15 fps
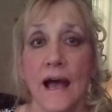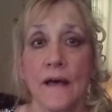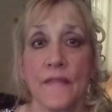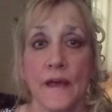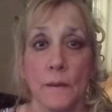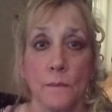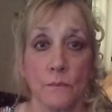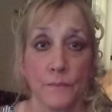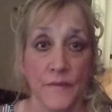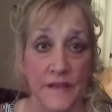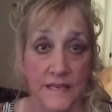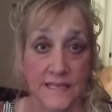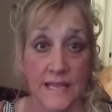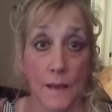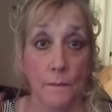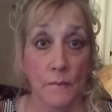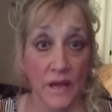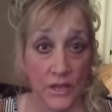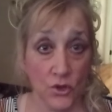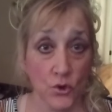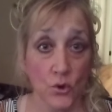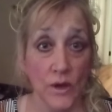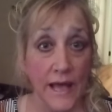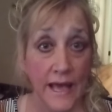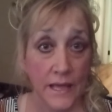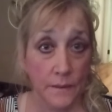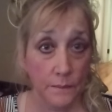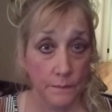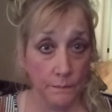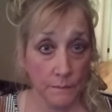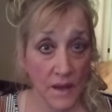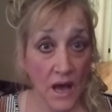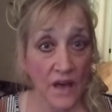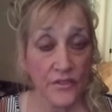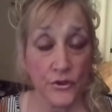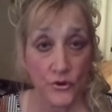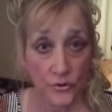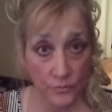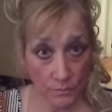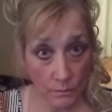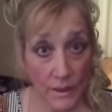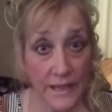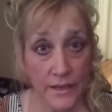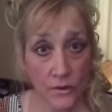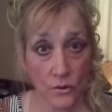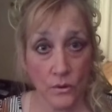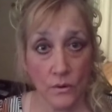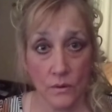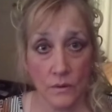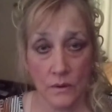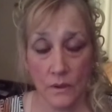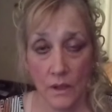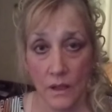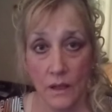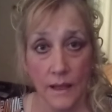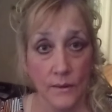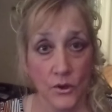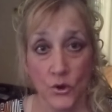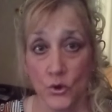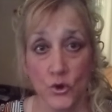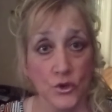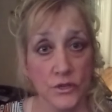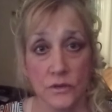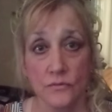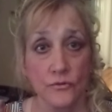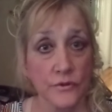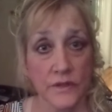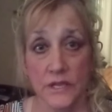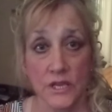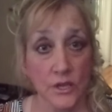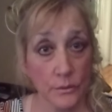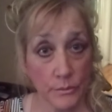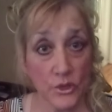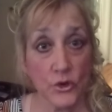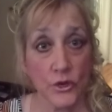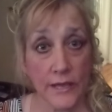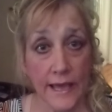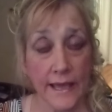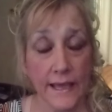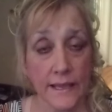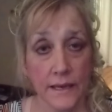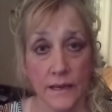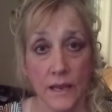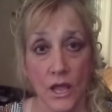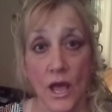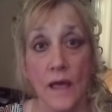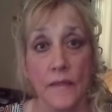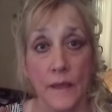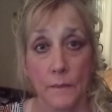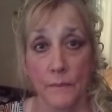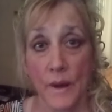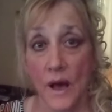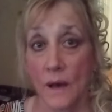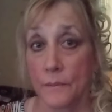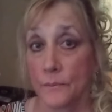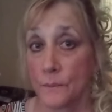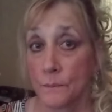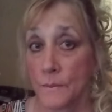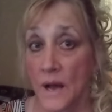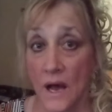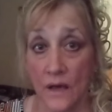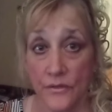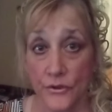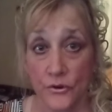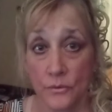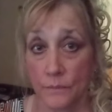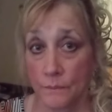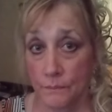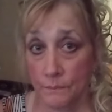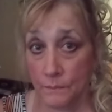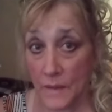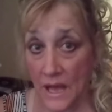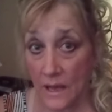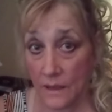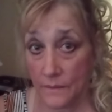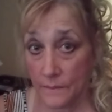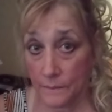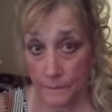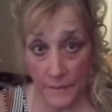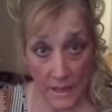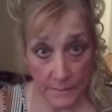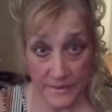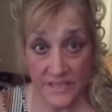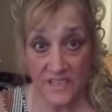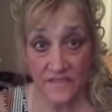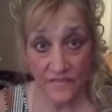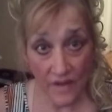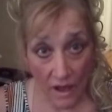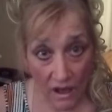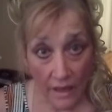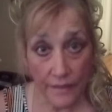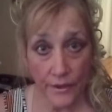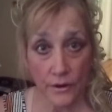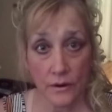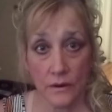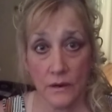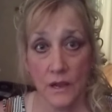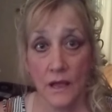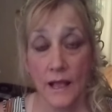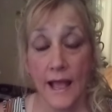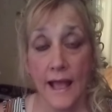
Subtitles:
and that things that Michael had bothered Michael, who couldn't really communicate, that bothered Bobby's father.